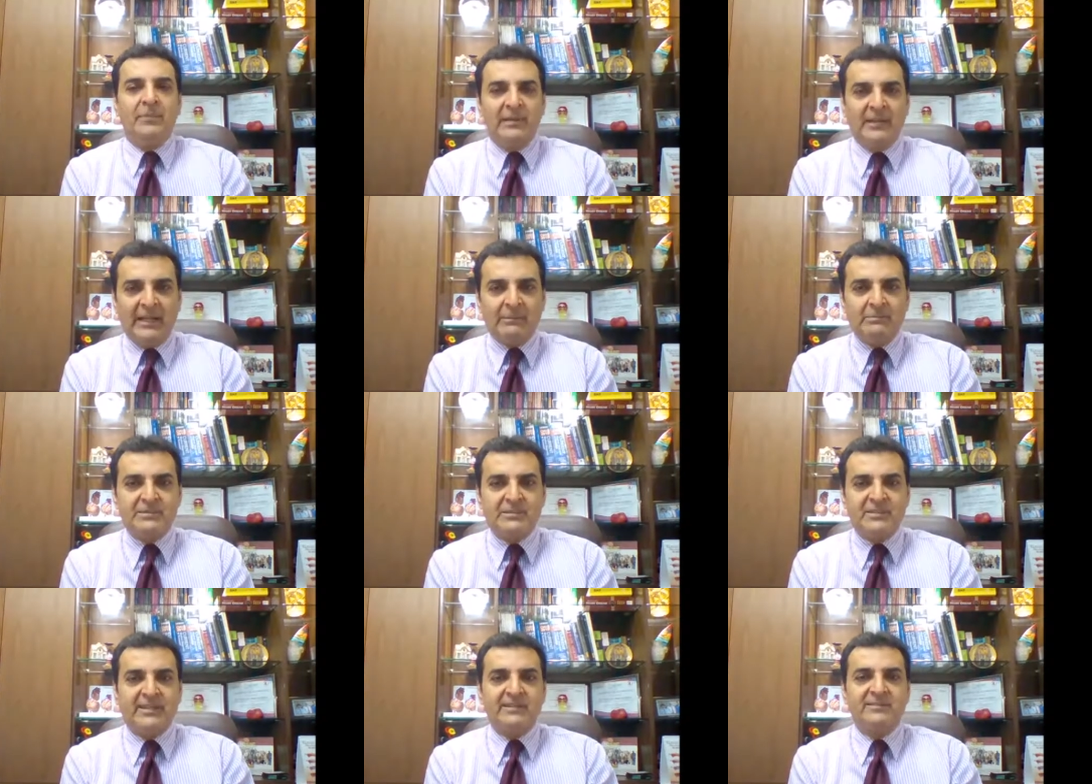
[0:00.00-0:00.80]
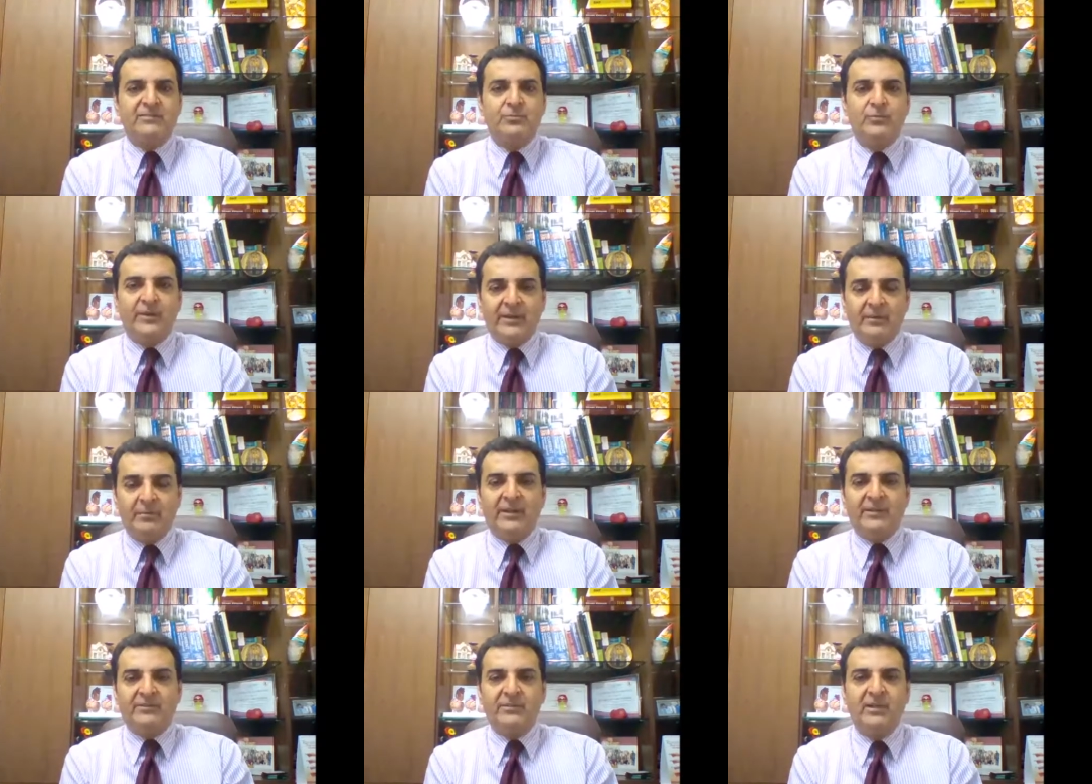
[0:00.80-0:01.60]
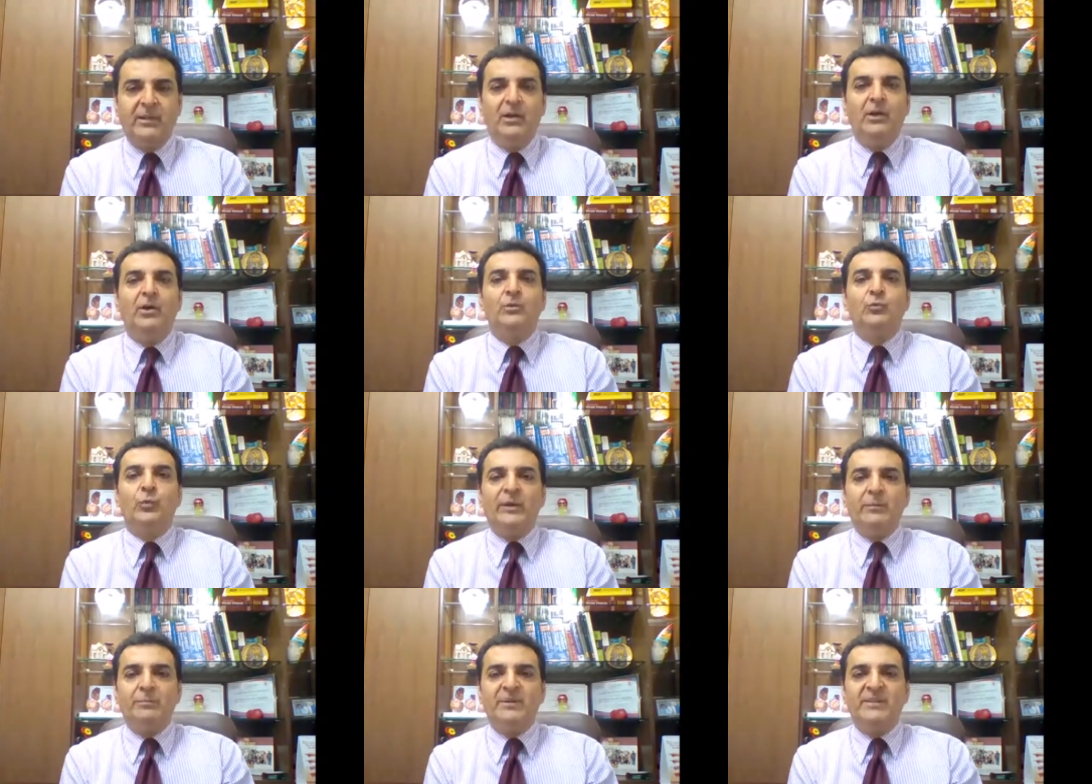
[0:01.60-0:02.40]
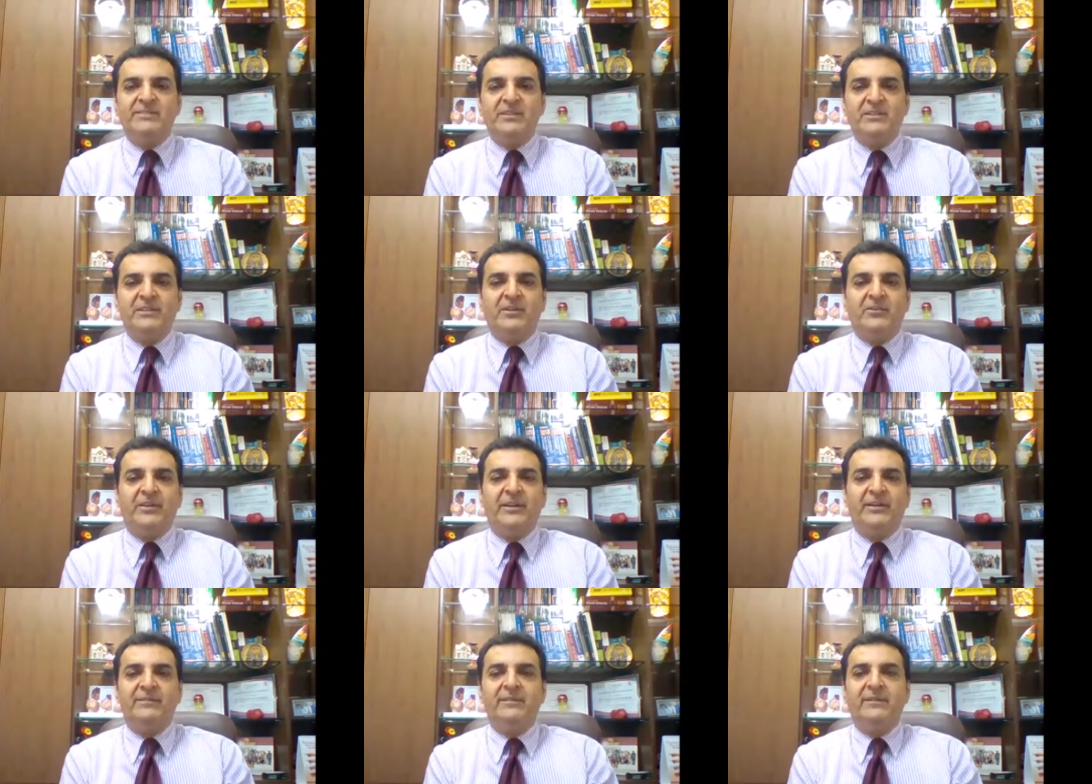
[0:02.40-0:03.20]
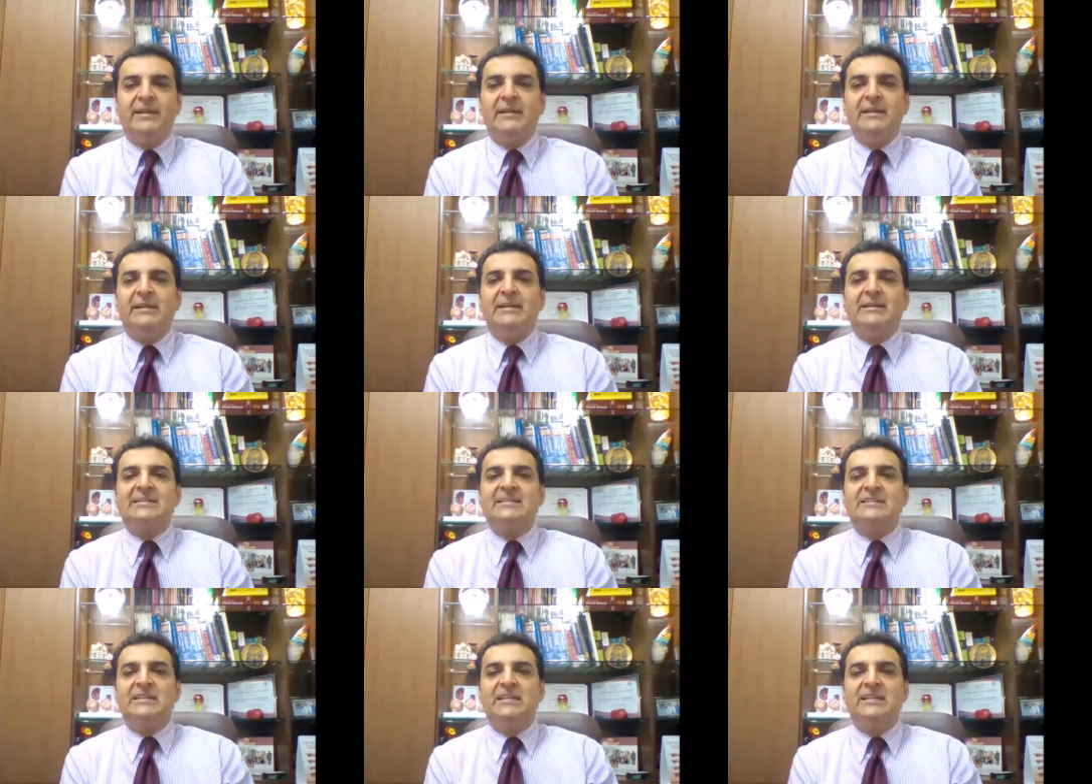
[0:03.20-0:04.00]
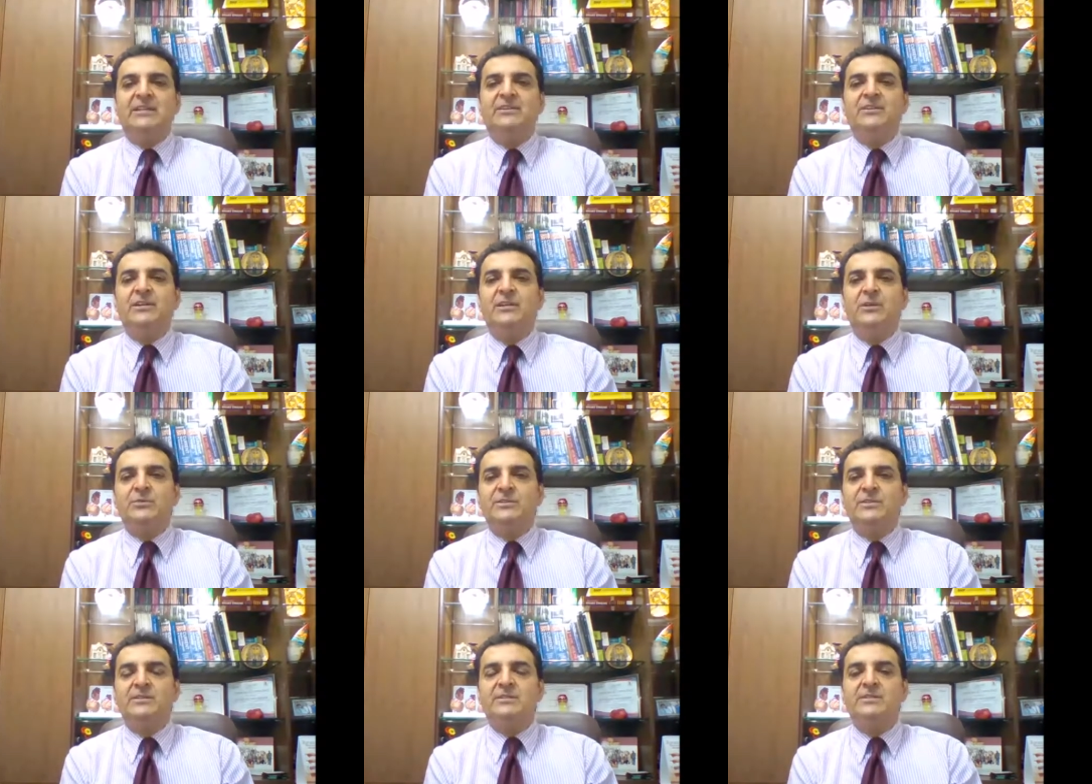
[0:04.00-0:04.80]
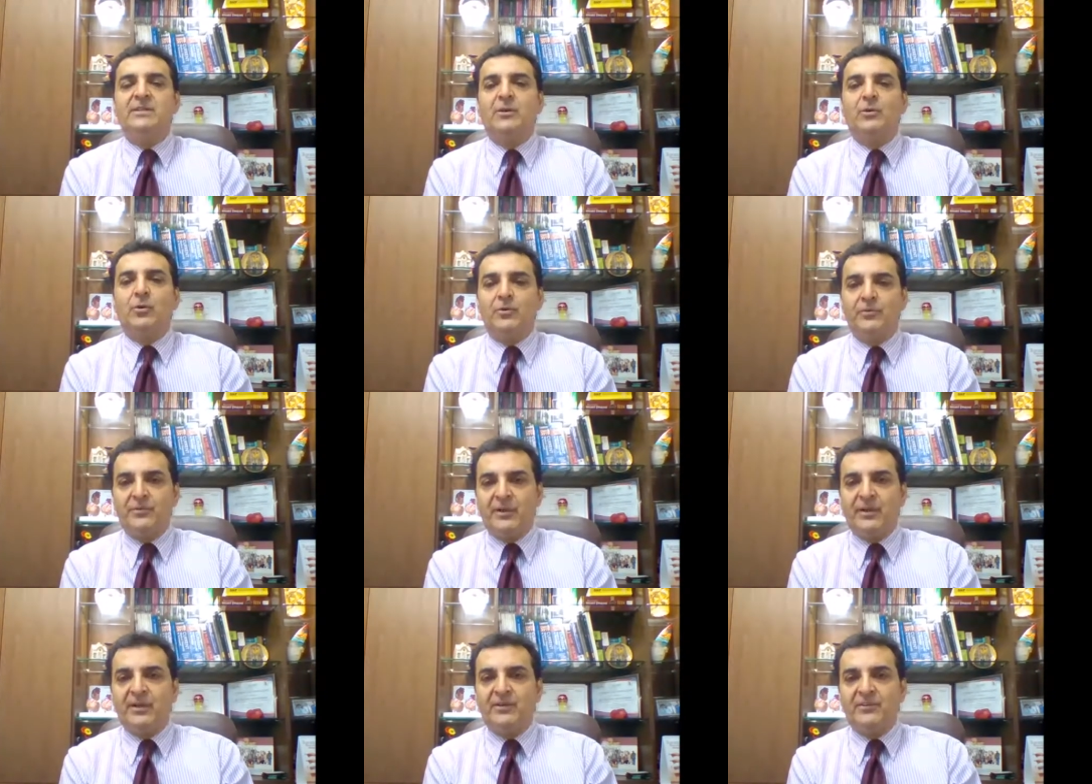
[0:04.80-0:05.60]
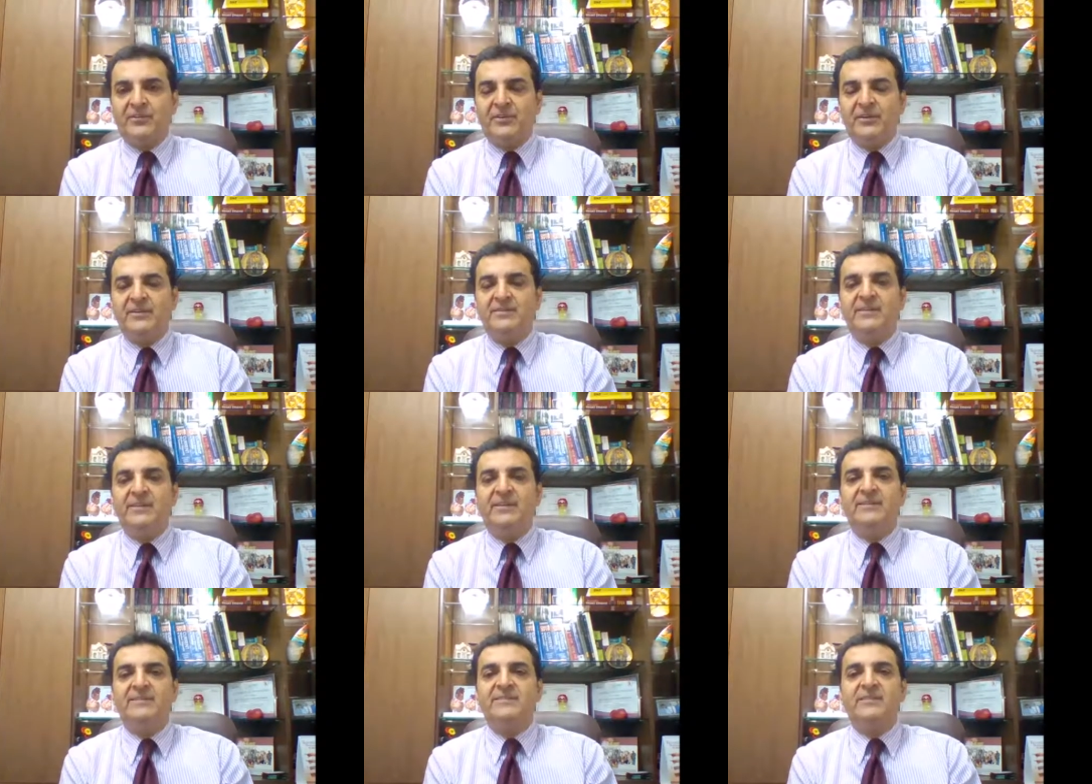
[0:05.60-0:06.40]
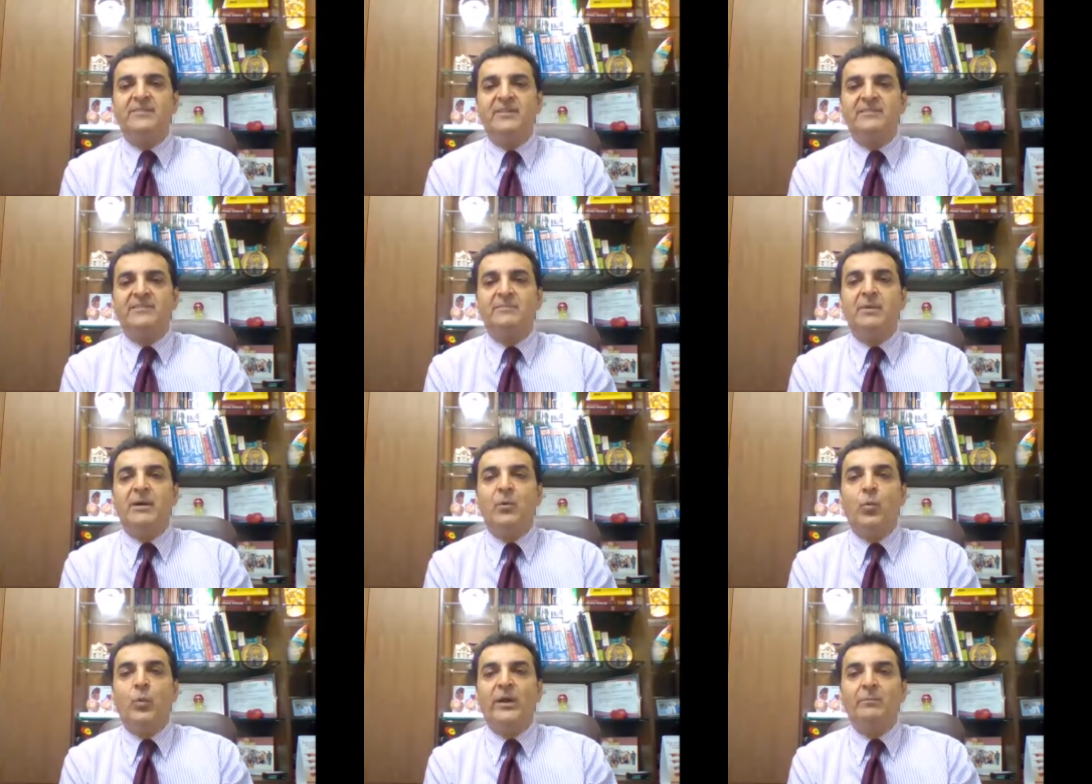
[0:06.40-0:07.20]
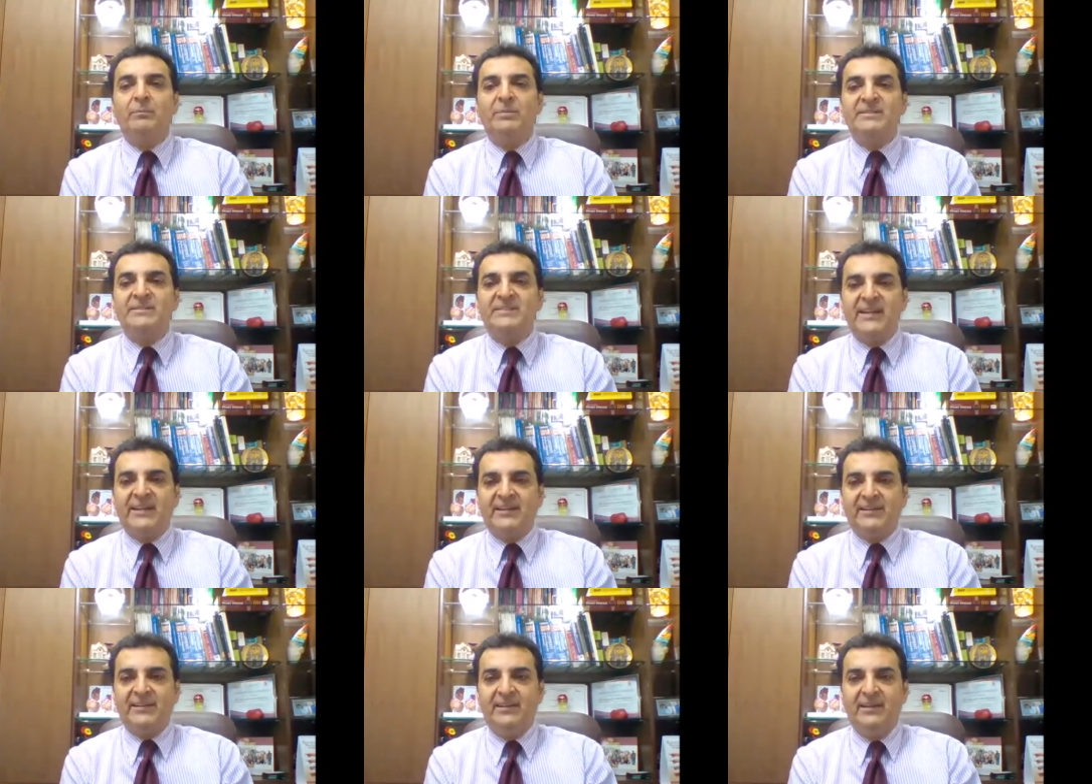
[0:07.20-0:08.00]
helps things very much. 1% decrease in LDL-C reduces the coronary artery disease risk by 1%,